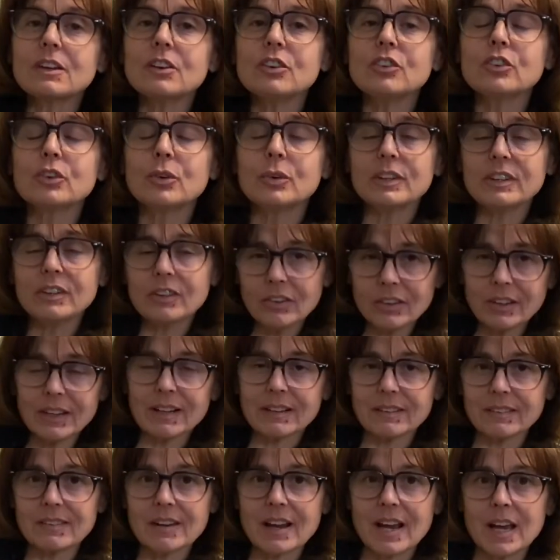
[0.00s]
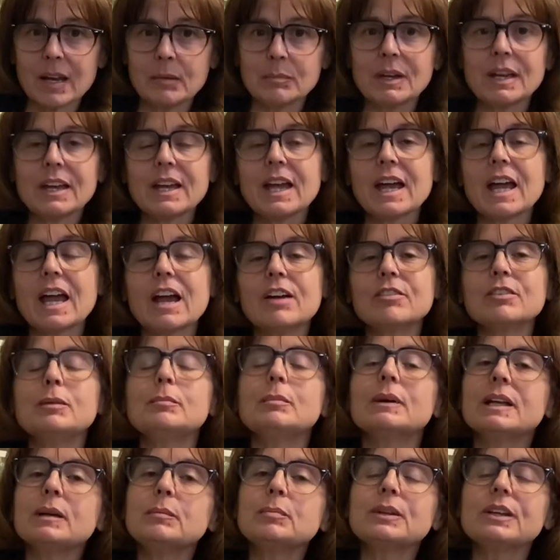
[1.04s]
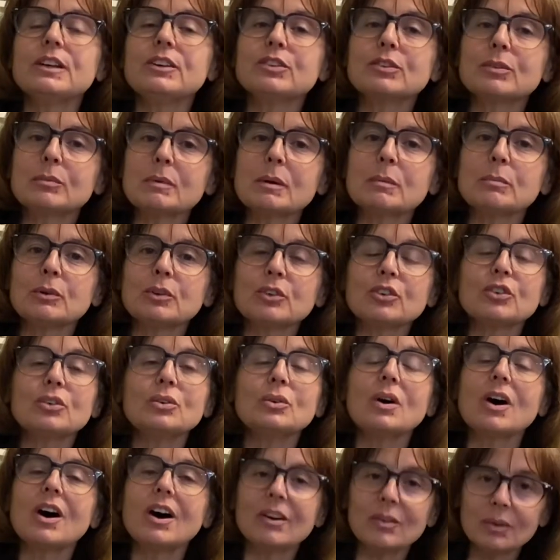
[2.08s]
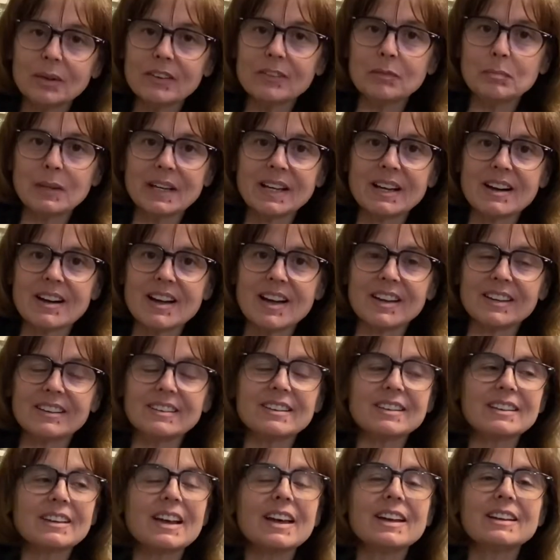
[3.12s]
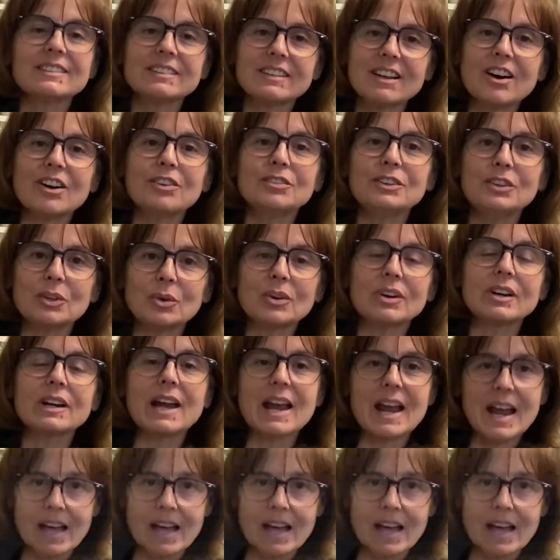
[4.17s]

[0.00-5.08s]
So until next time, everybody, please remember to always be kind and love your